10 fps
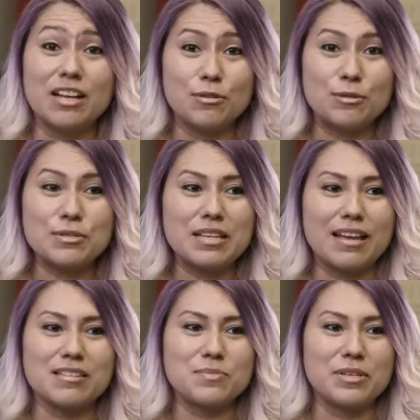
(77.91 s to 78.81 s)
levels,
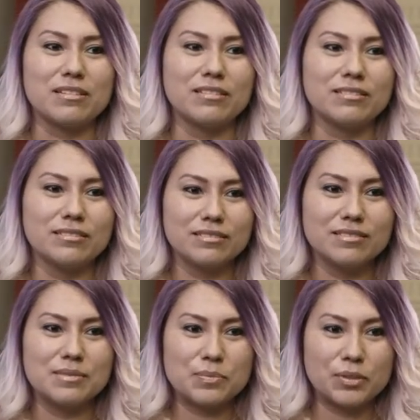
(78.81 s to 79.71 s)
has been
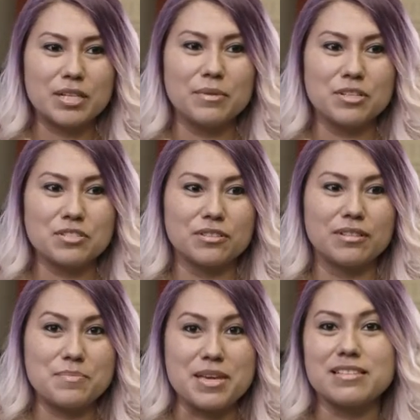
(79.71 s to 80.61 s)
pretty much
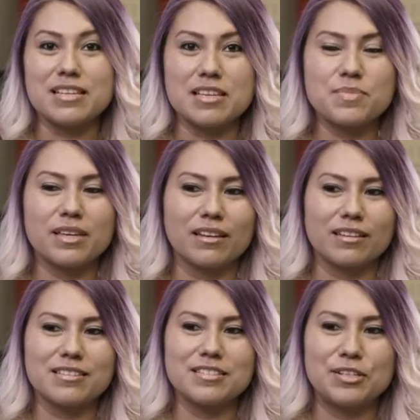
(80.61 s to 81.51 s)
amazing,
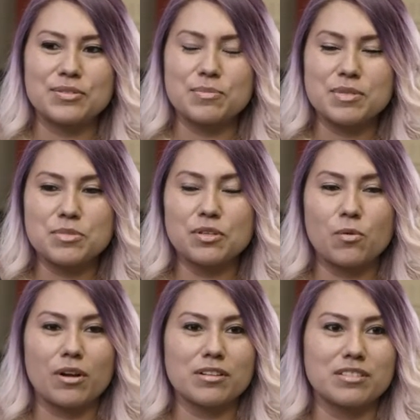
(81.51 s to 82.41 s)
because, you know, sometimes you
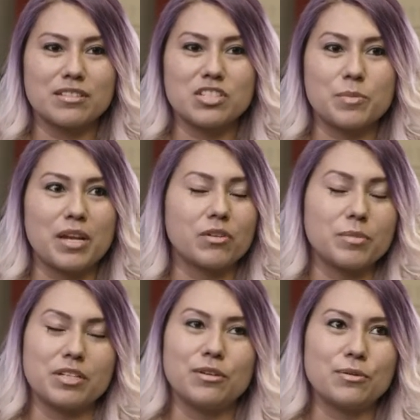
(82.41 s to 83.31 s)
can walk into the gym and
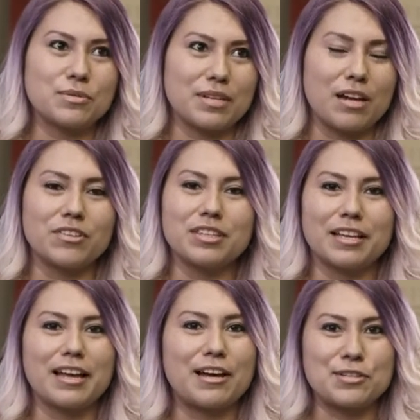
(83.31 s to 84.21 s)
everybody knows
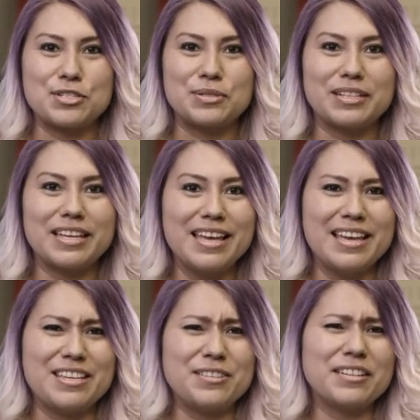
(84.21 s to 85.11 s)
everything and how to do it.
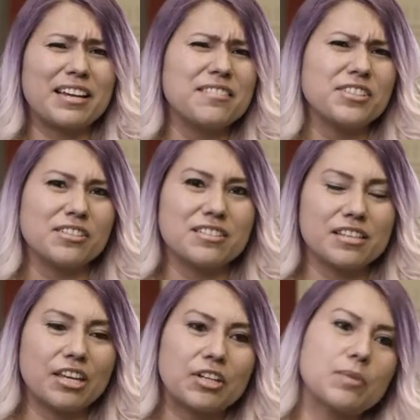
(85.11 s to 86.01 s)
You can kind of feel
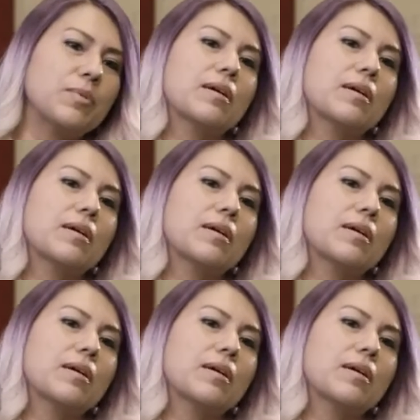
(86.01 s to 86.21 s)
insecure,